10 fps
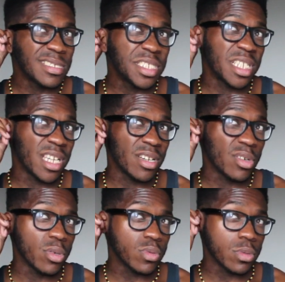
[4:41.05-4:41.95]

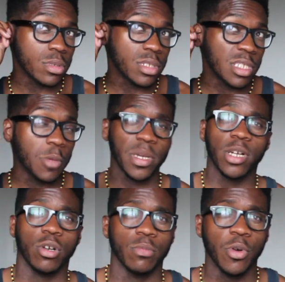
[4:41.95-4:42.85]
chill
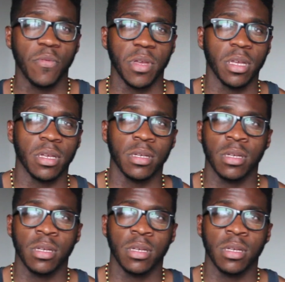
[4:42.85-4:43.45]
superhero movie.